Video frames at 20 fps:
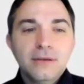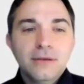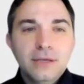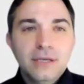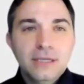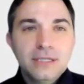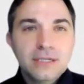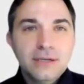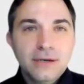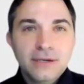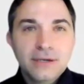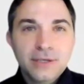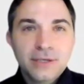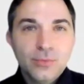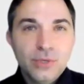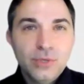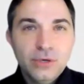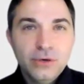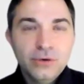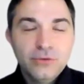It's not going to
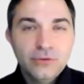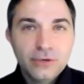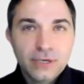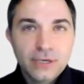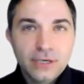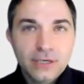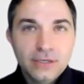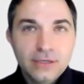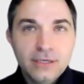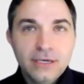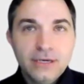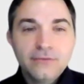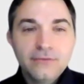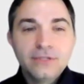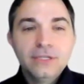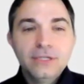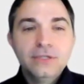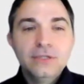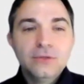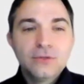be overnight. You have to
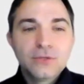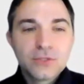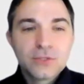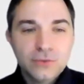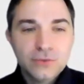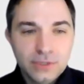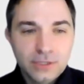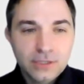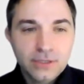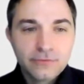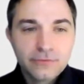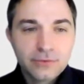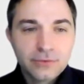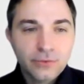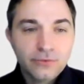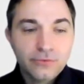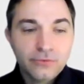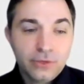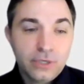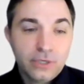get used to it and
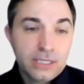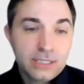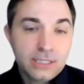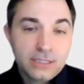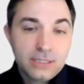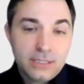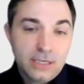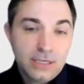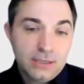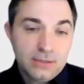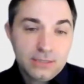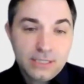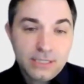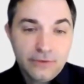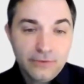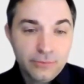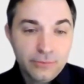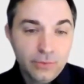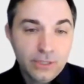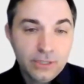comfortable. For us, it's taken
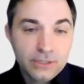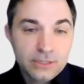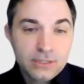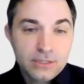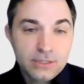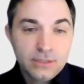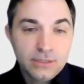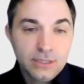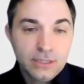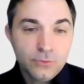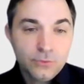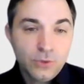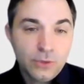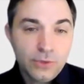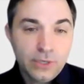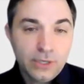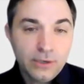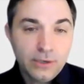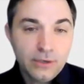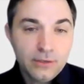7 months to get where
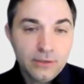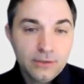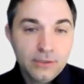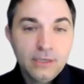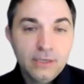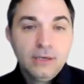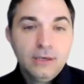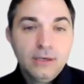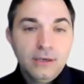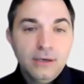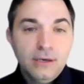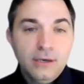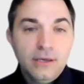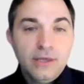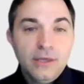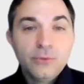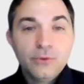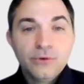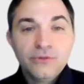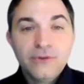we are. I
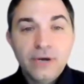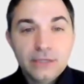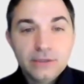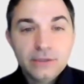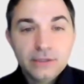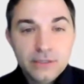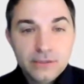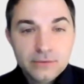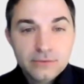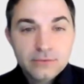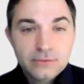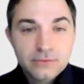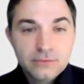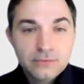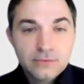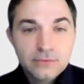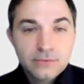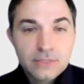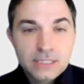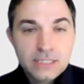think we're finally
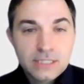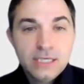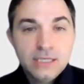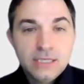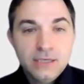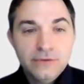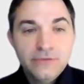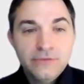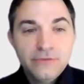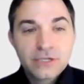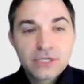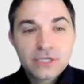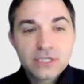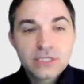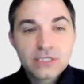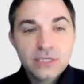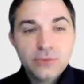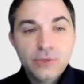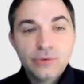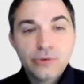seeing the
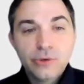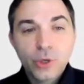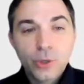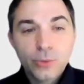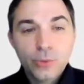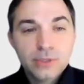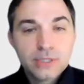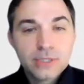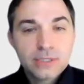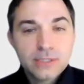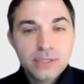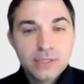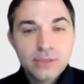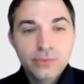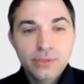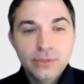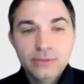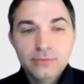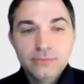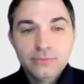efficiency we were hoping to see,
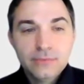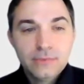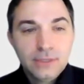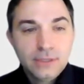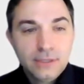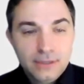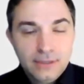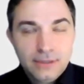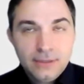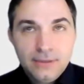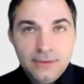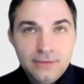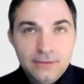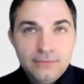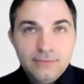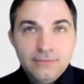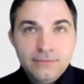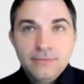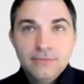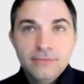but
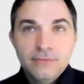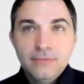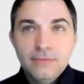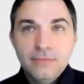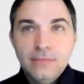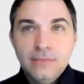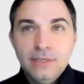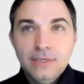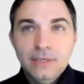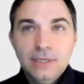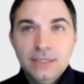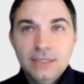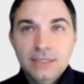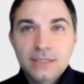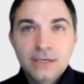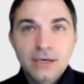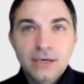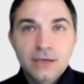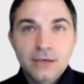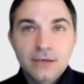it's
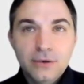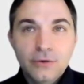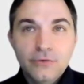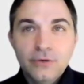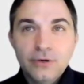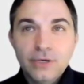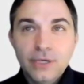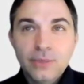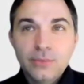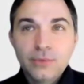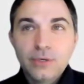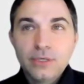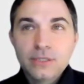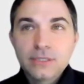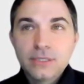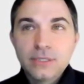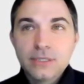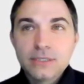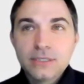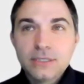not an overnight
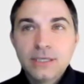process.